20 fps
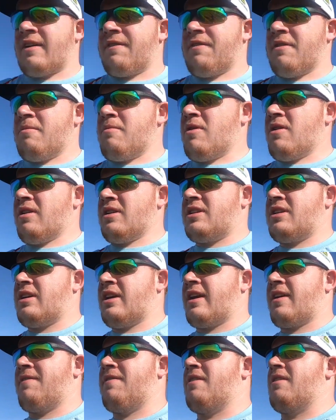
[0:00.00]
can feel
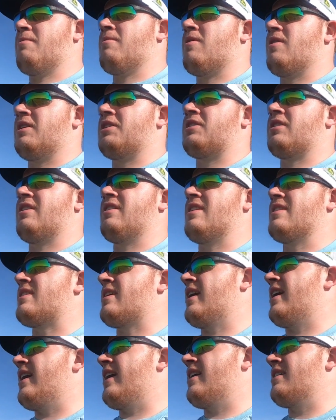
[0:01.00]
the moisture in this
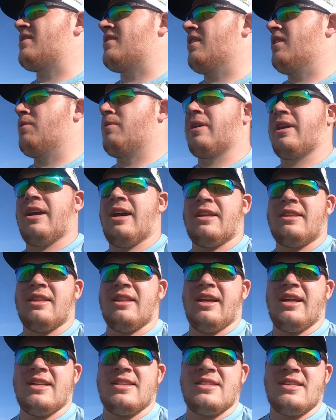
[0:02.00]
hay, so we're gonna have
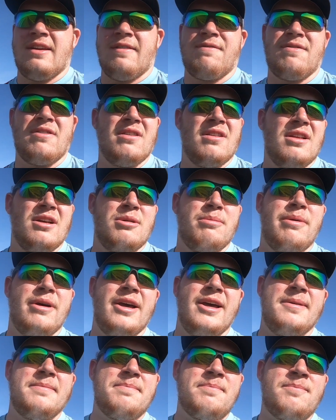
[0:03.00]
to let it sit for a little
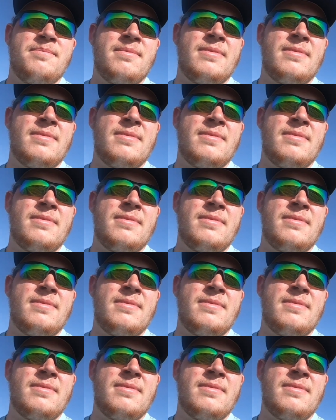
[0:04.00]
bit.